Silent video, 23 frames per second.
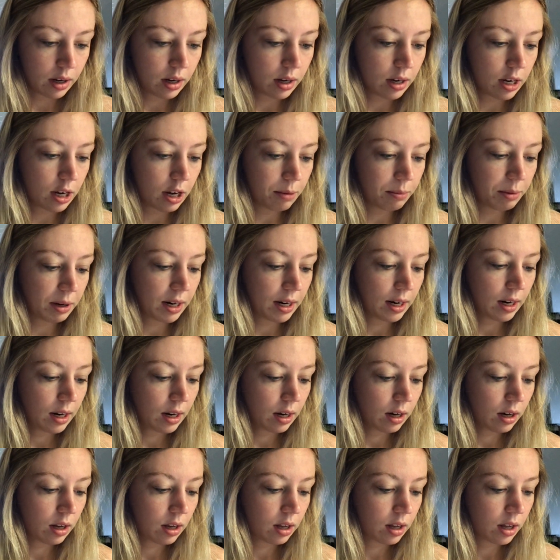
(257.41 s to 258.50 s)

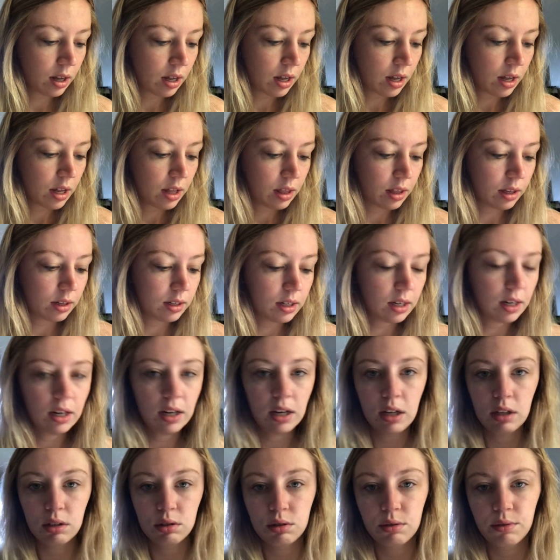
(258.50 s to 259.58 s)
In the
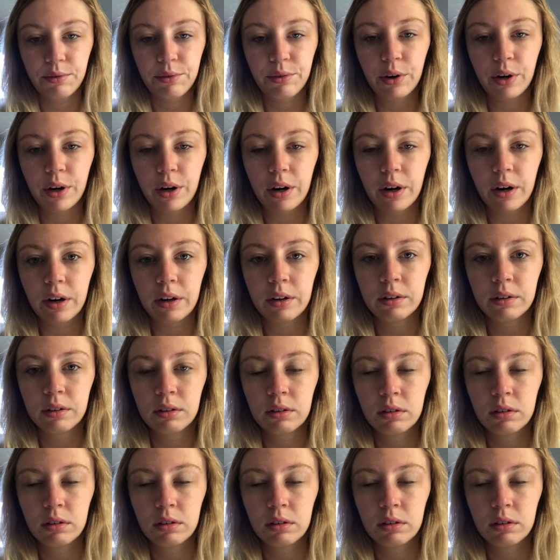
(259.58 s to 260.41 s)
teenies for